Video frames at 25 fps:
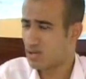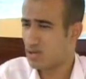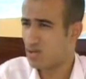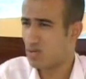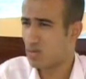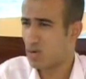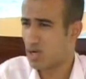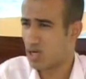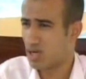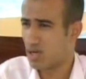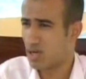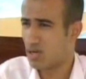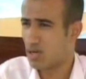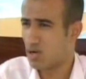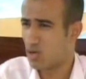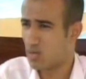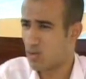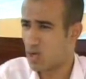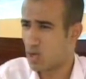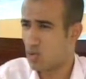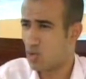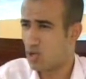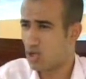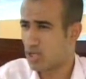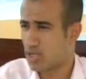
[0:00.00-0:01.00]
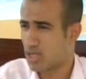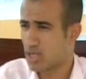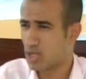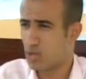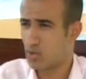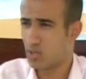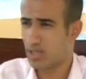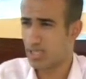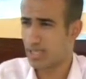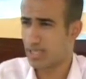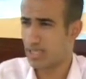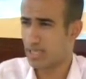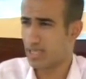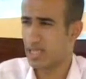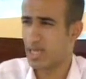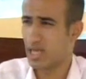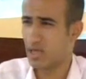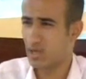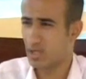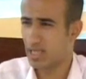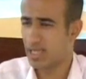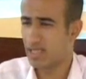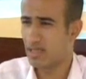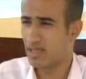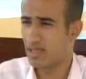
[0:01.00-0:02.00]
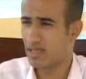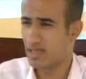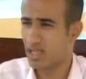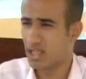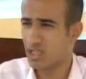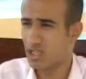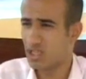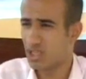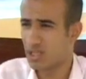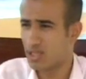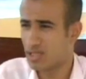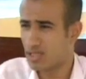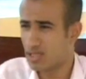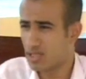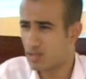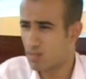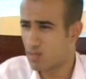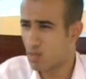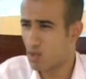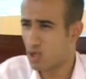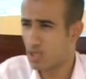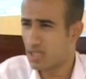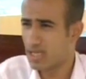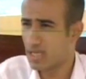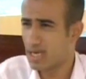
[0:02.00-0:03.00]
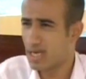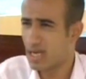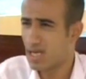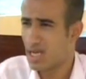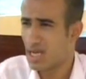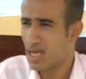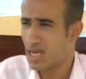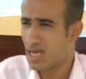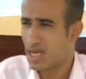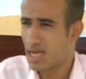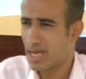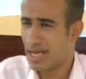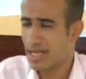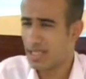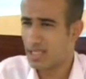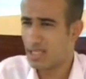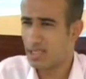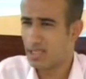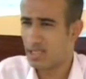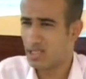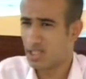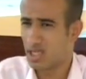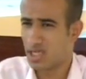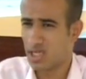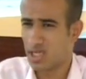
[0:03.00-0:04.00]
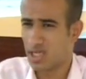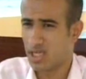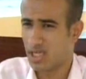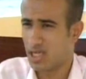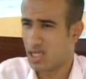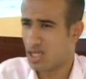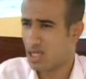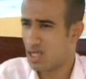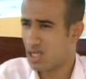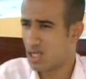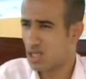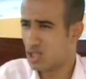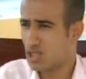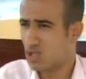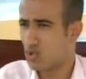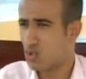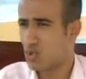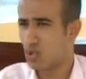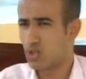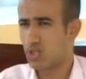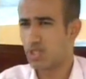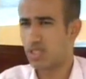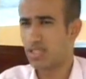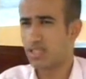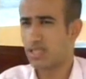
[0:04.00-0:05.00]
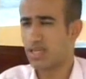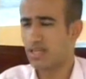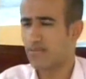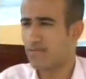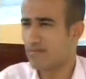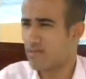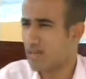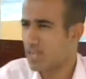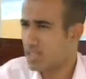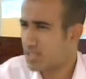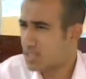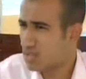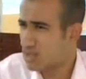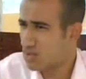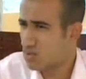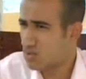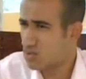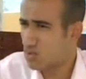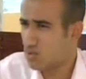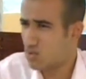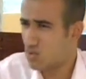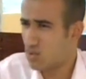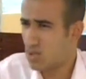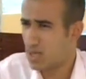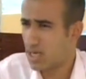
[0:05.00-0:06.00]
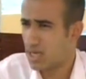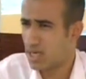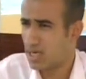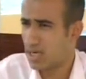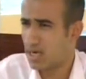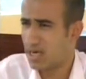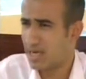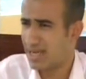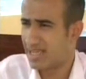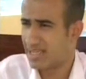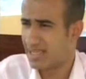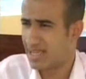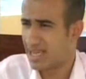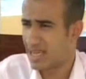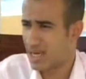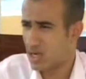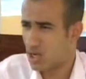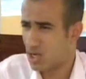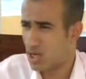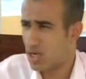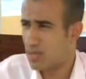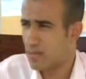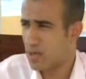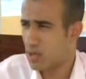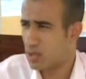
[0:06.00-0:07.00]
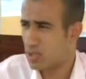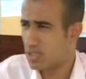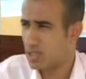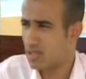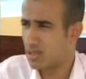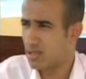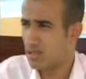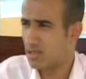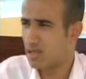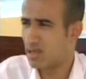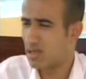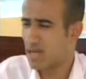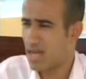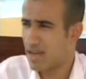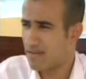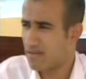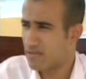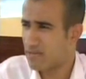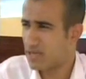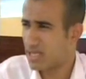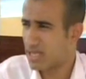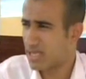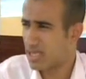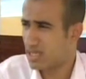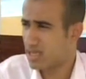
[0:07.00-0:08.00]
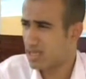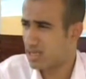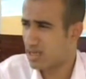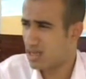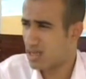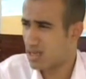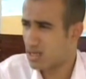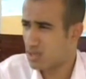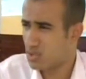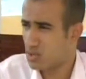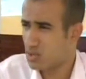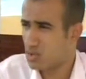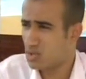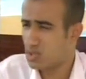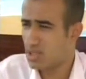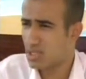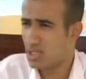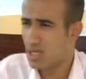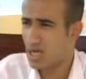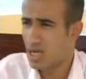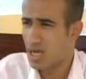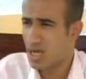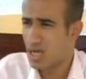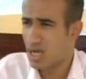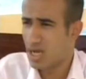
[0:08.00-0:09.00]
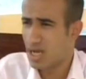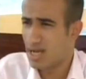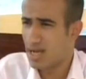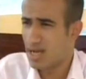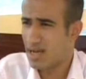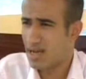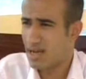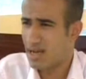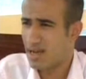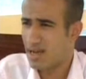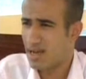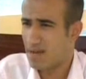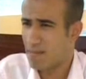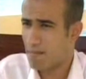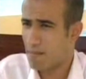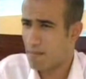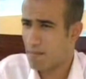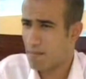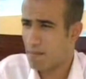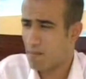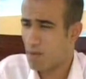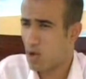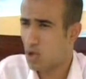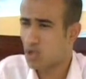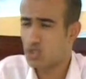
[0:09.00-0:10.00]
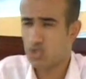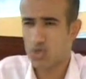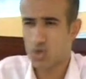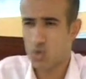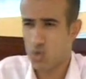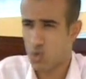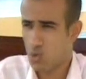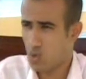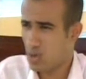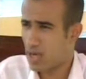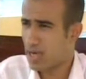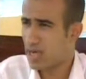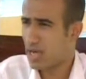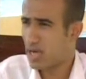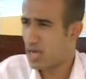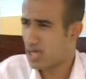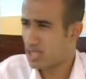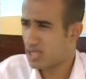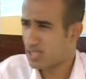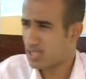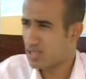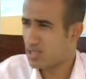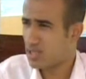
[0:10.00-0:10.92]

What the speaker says: whom are working on a United Nations model, and she was invited to a dialogue about African youth. Also, last